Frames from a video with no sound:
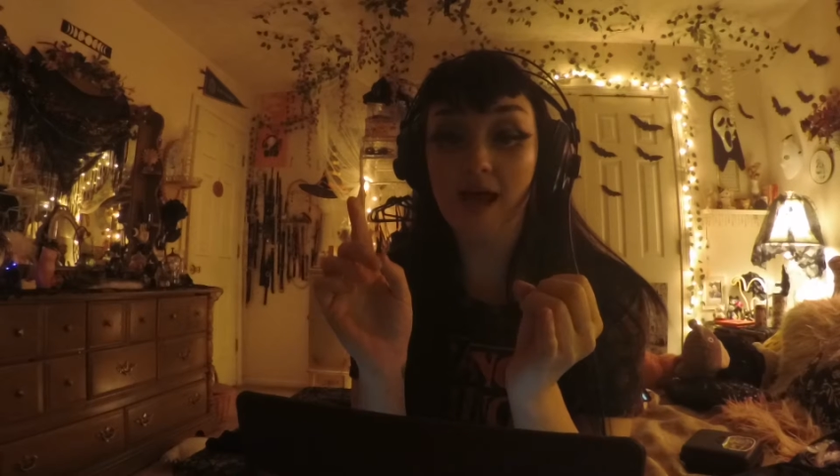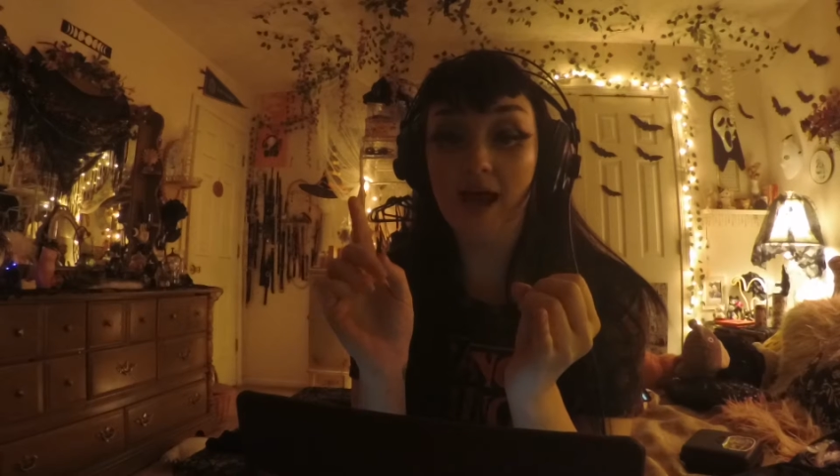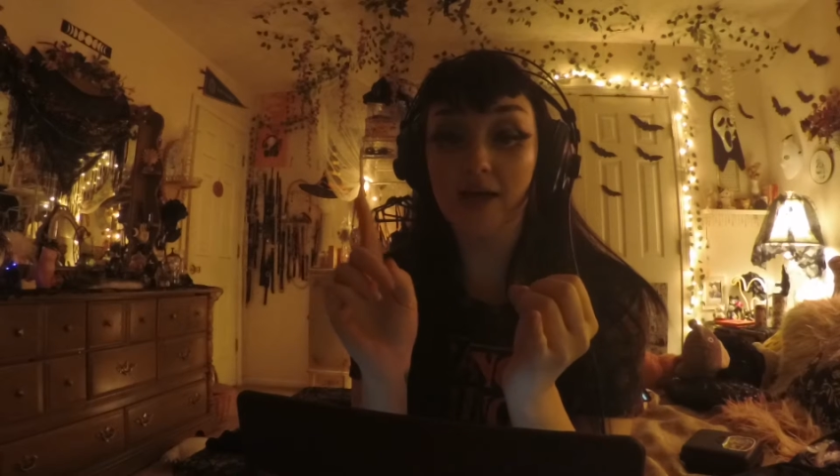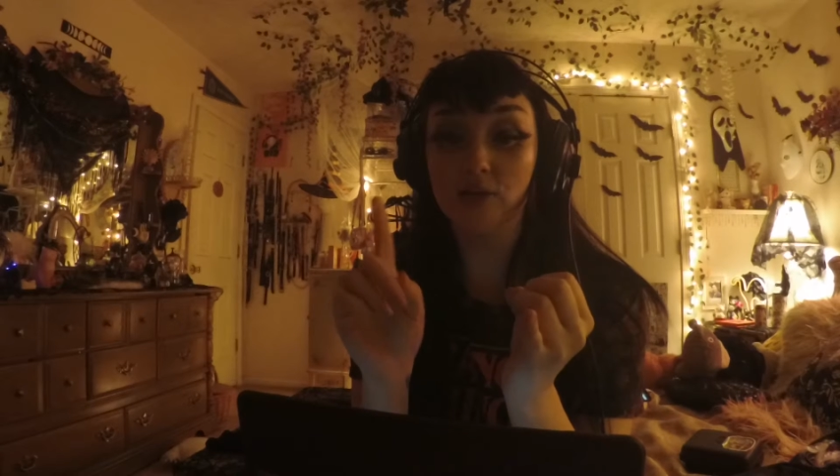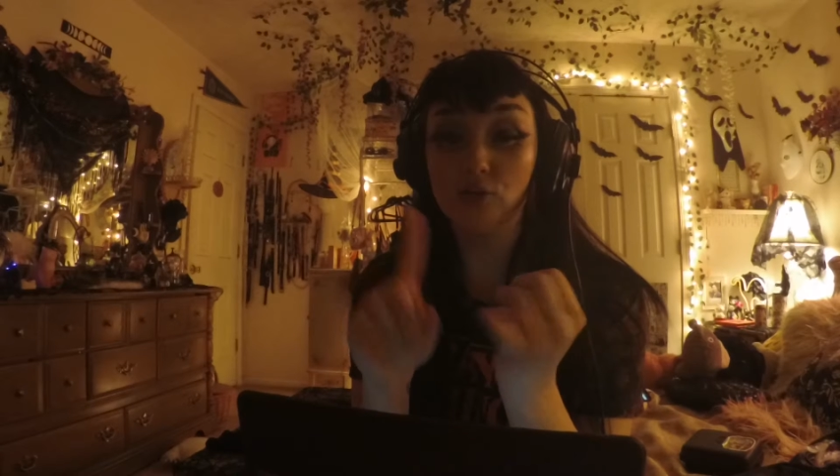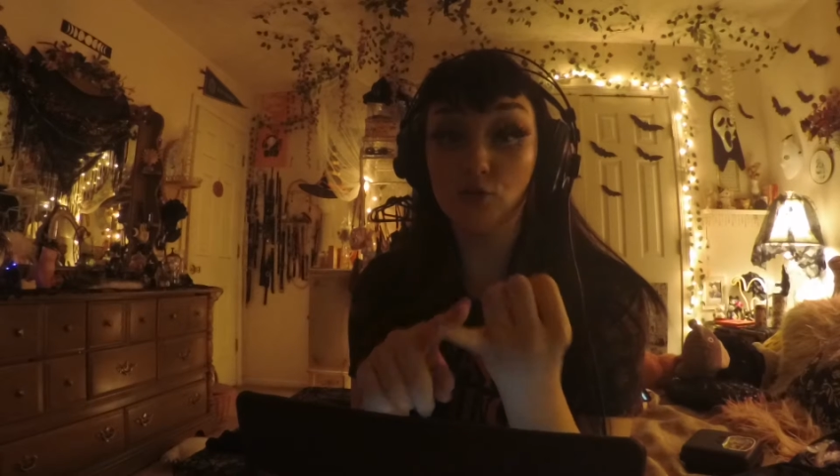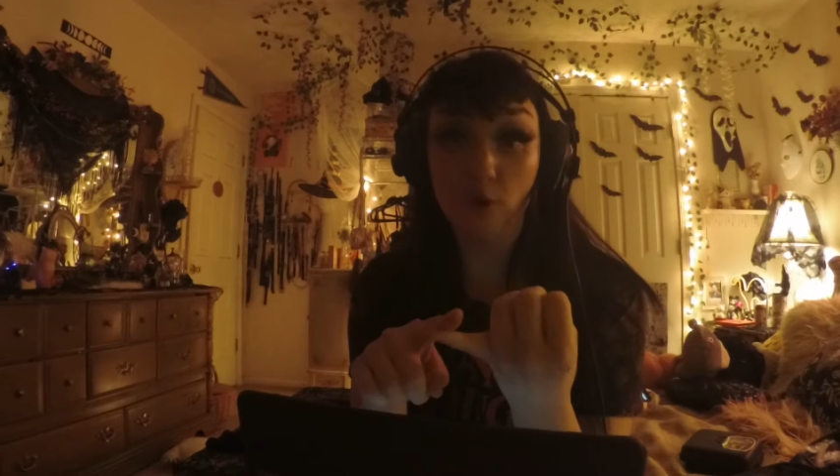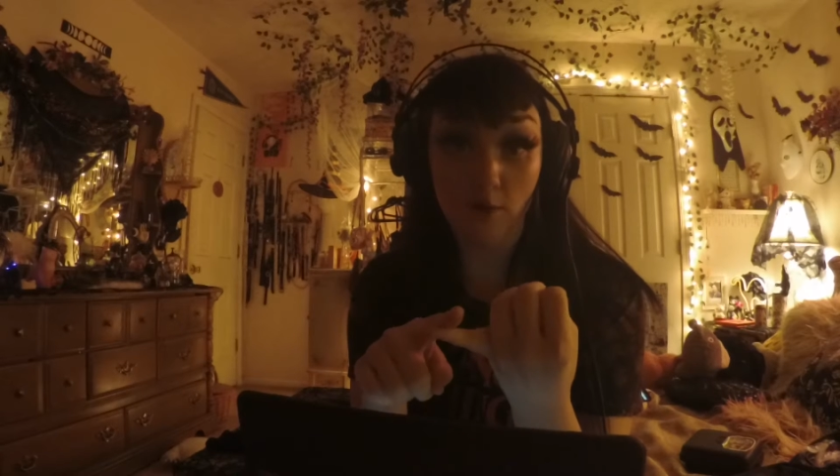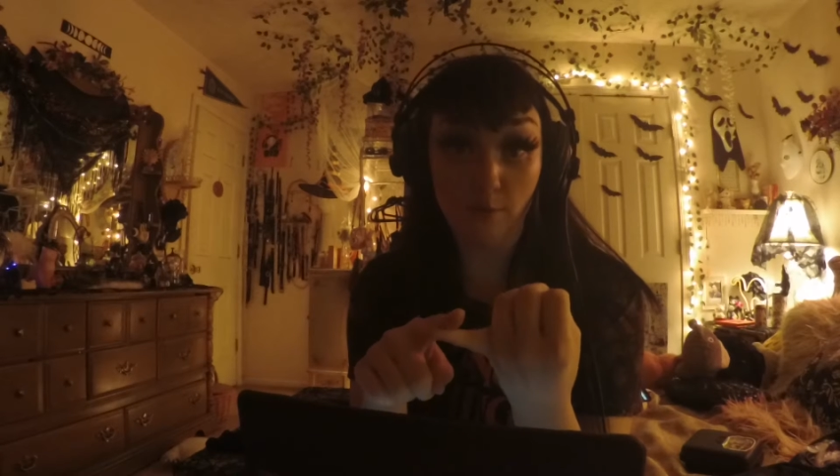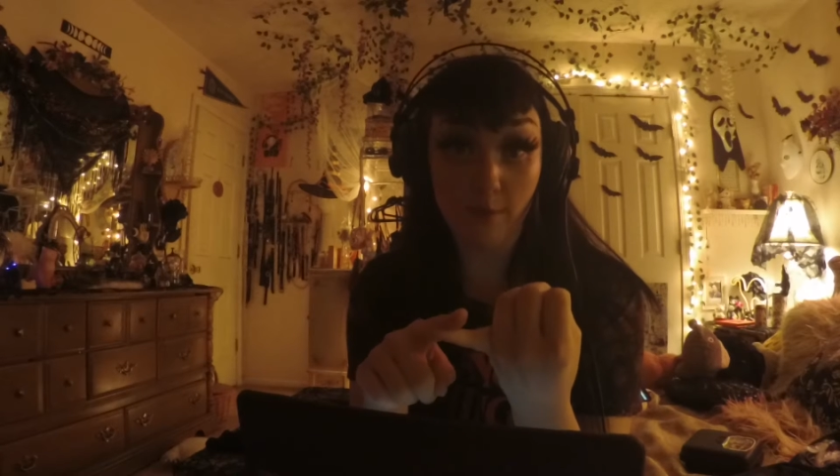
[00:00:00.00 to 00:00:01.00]
I do
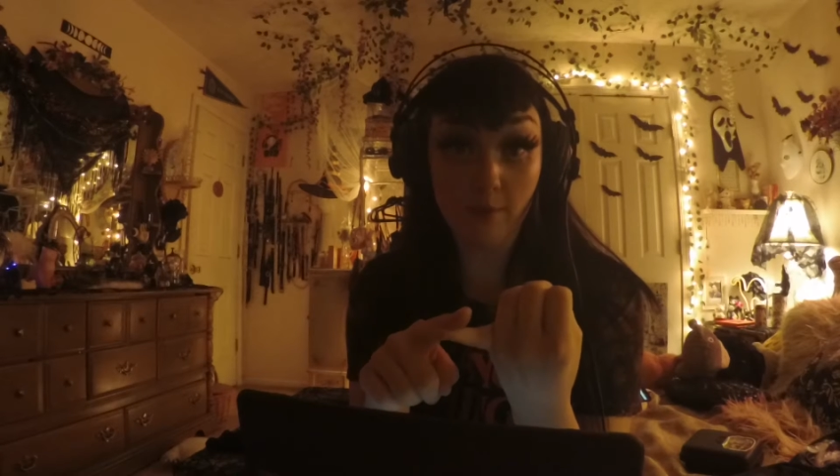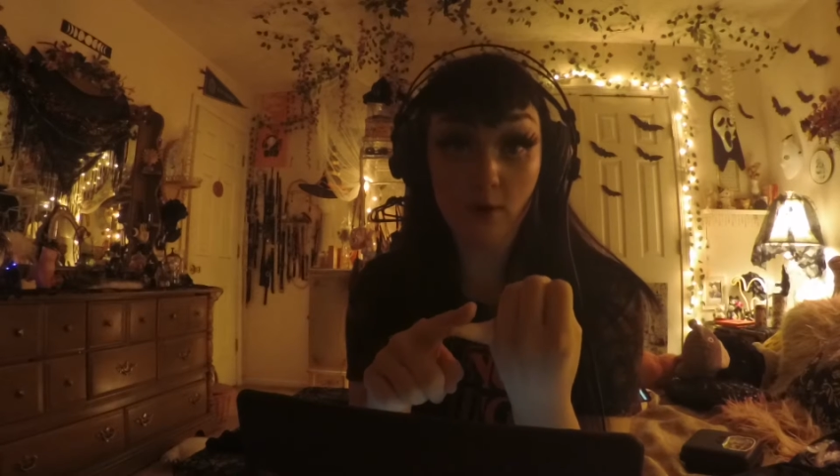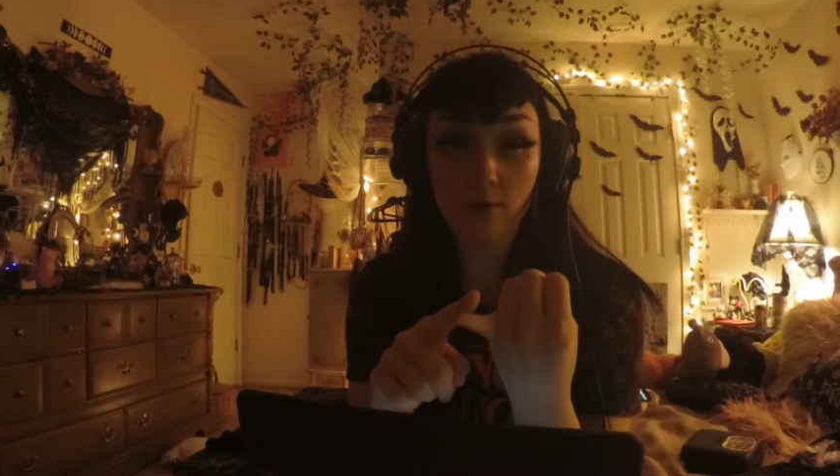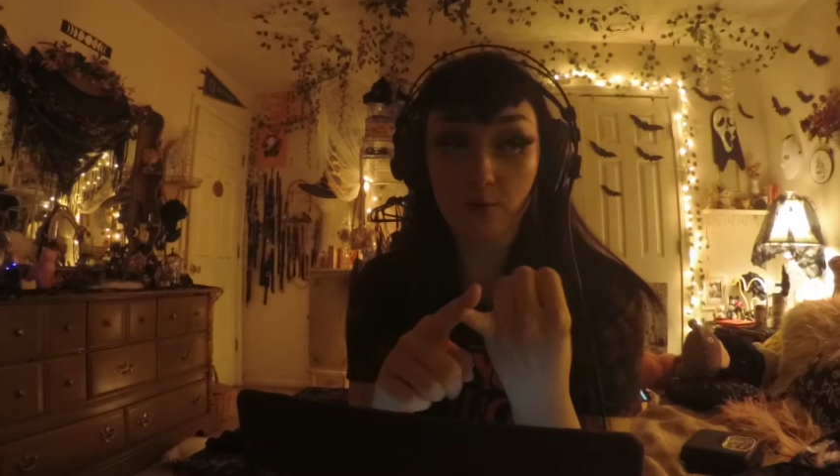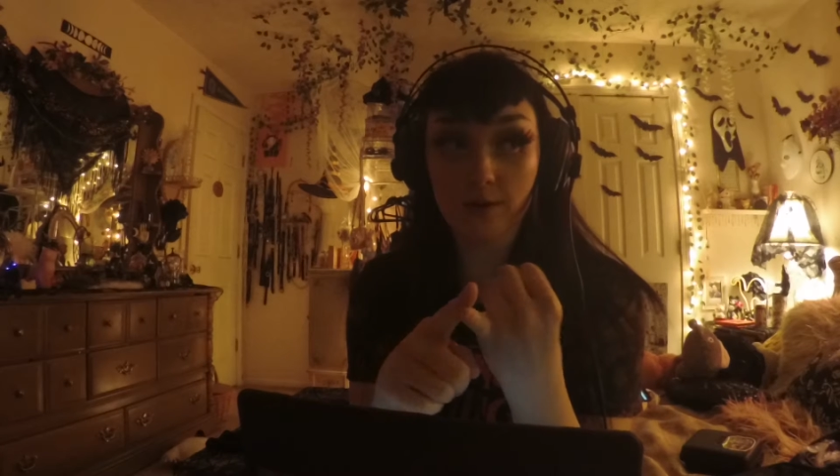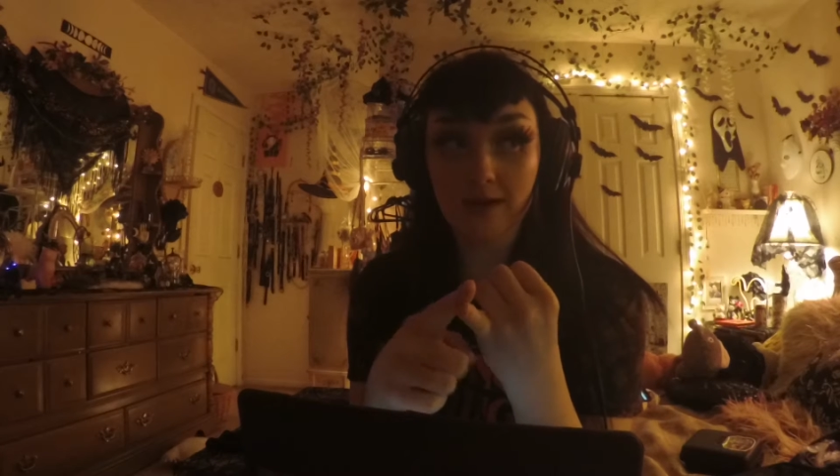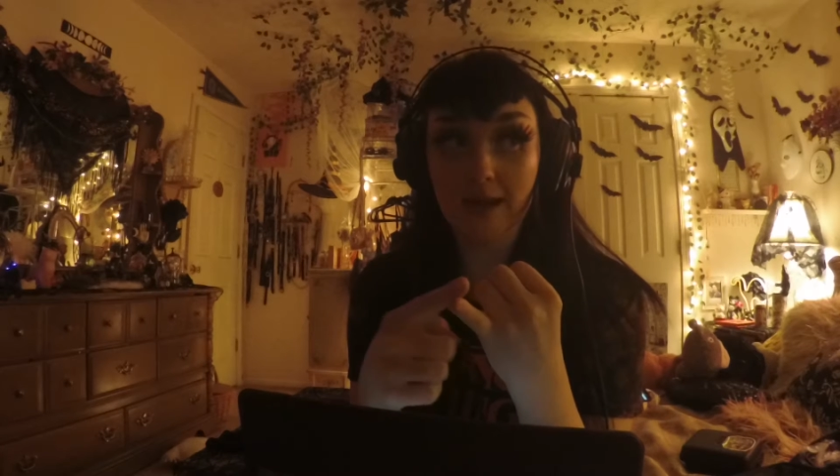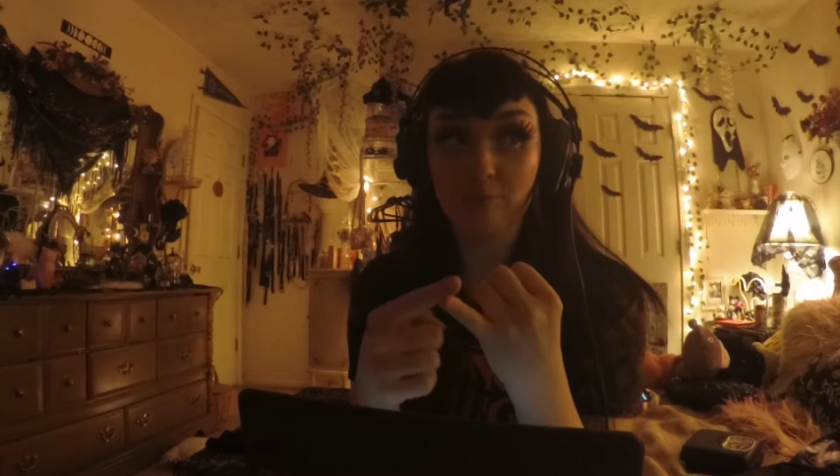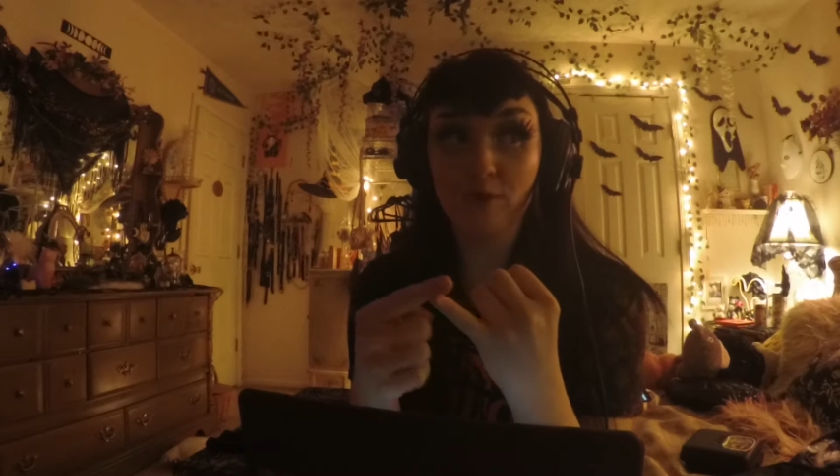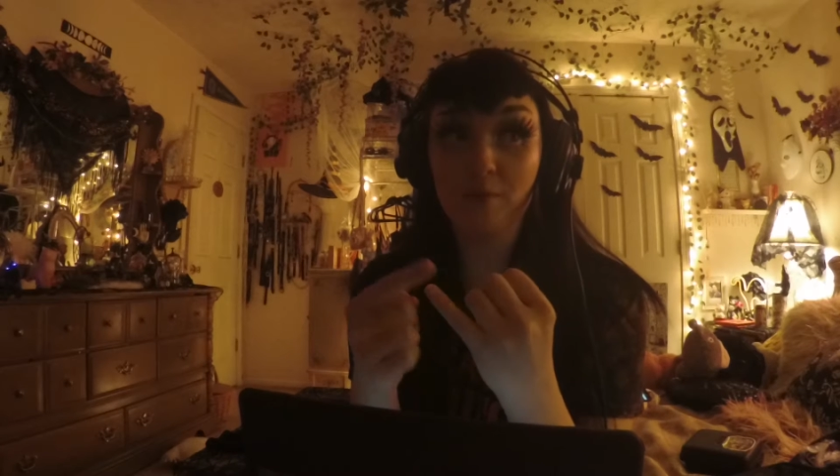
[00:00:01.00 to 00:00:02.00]
not remember where it
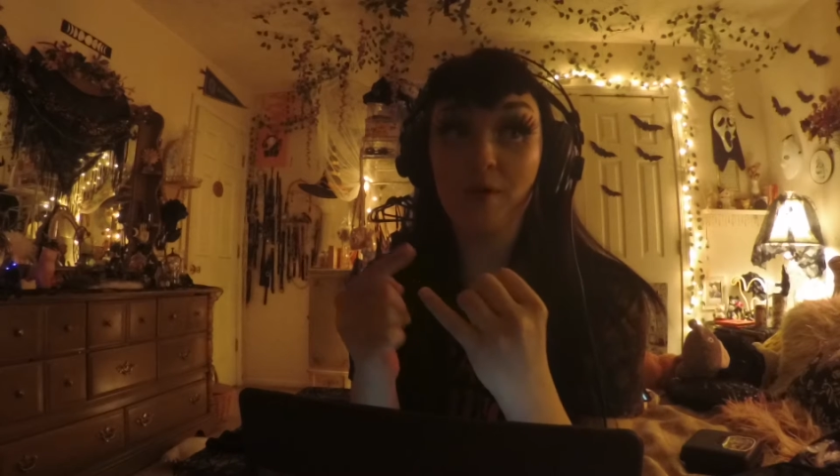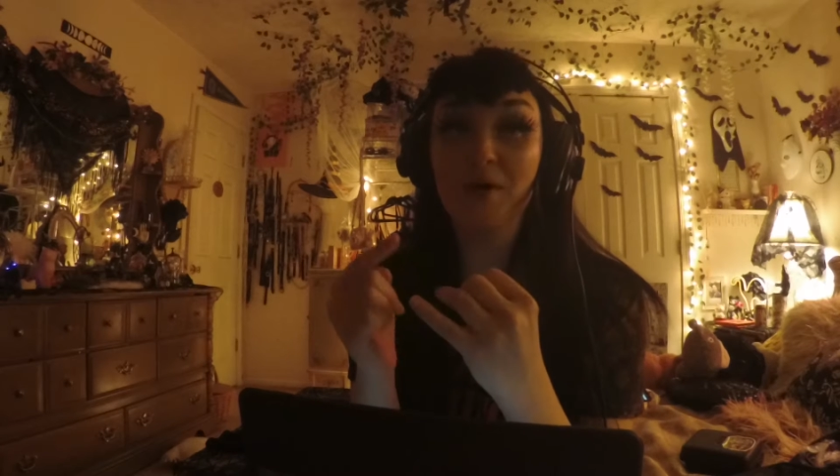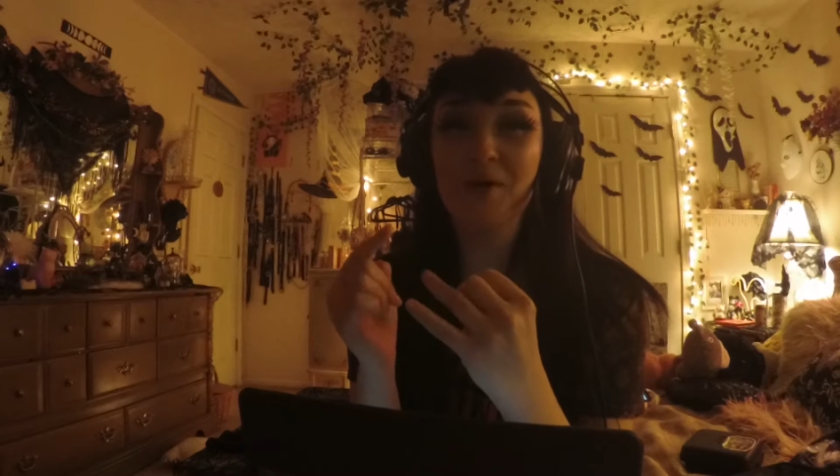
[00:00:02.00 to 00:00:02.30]
came from,